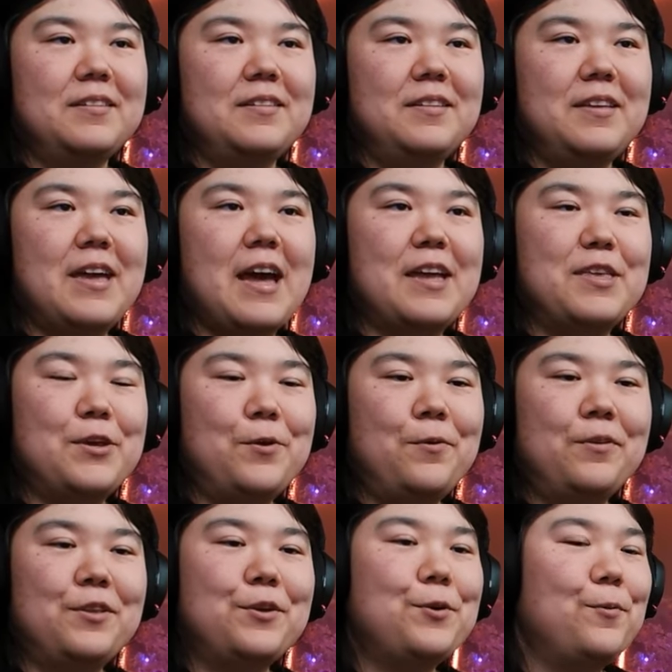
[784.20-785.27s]
Yeah,
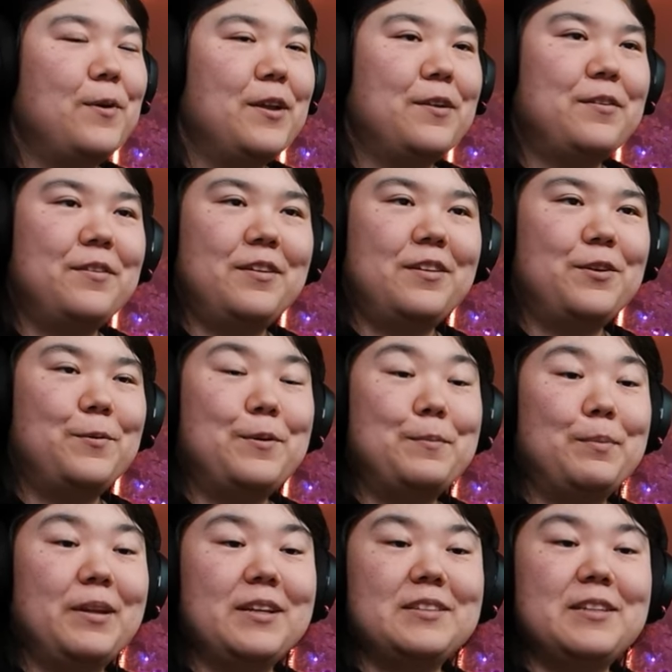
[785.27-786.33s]
you and
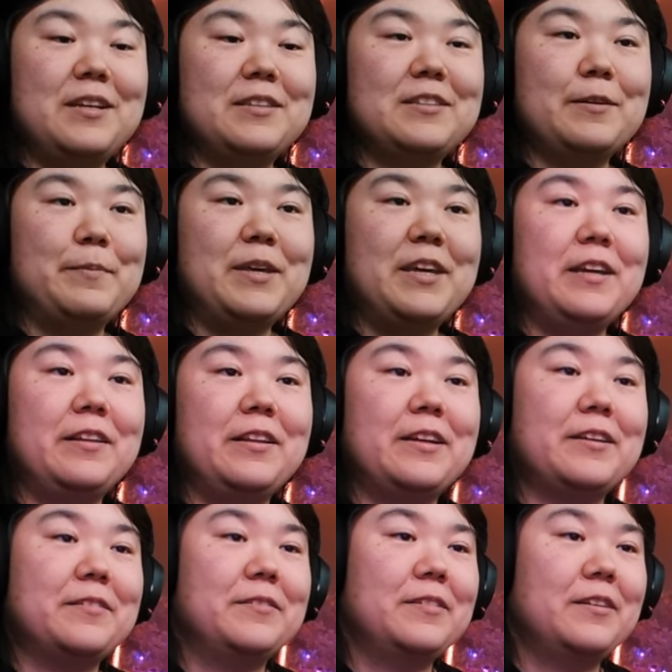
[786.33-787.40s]
Blitz need some
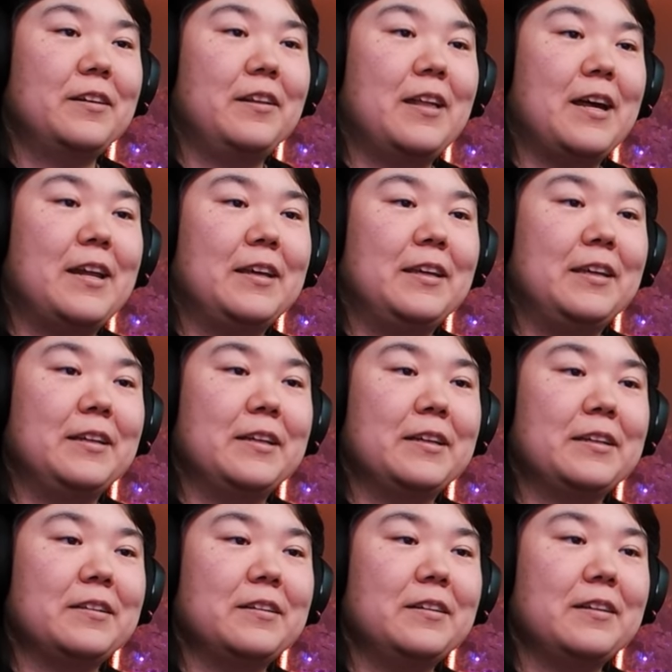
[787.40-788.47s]
healing. A lot of
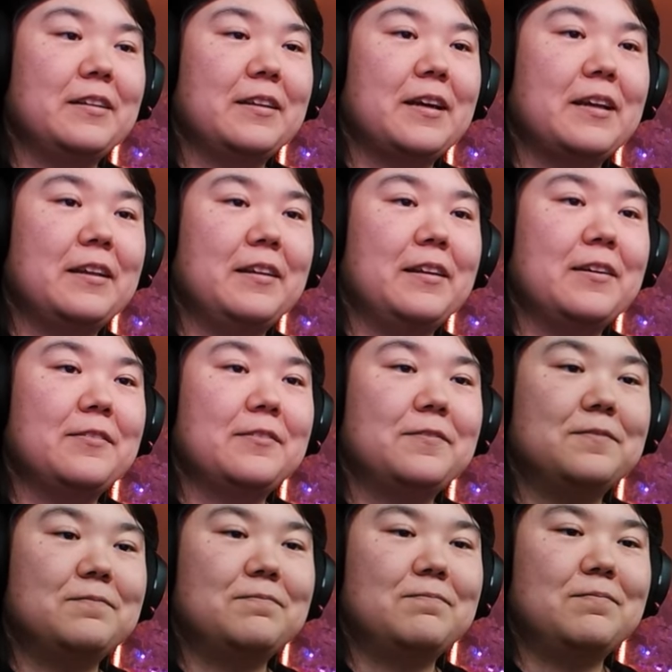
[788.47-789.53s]
healing. A lot of love.
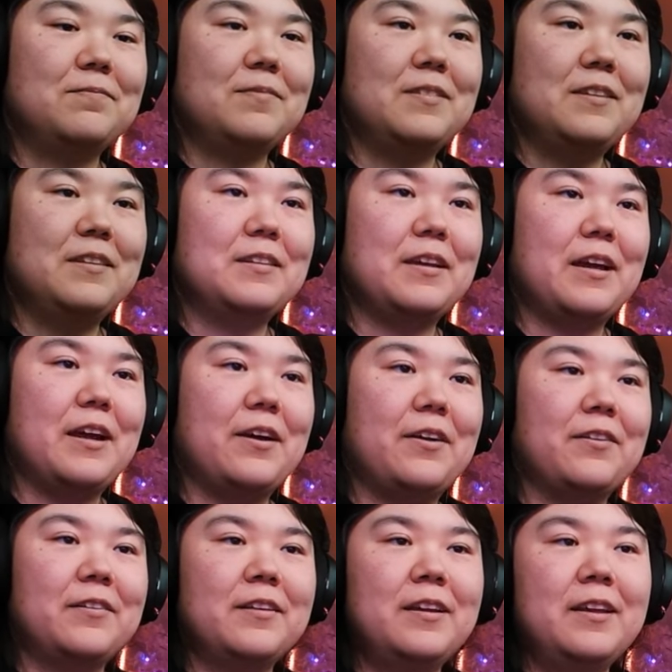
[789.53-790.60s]
And
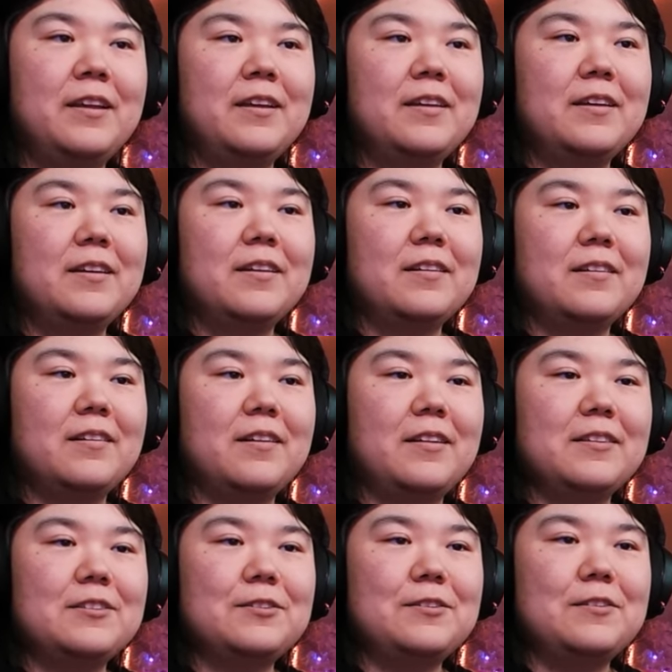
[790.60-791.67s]
care. All
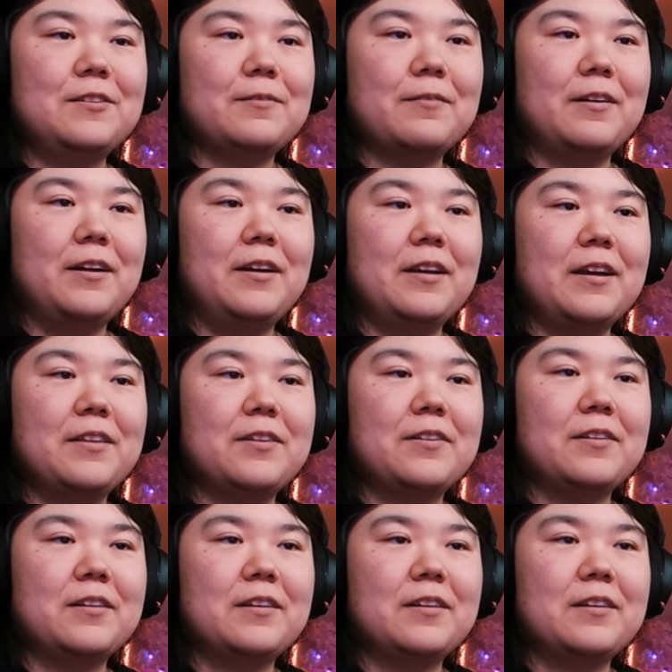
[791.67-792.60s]
the two of them running together.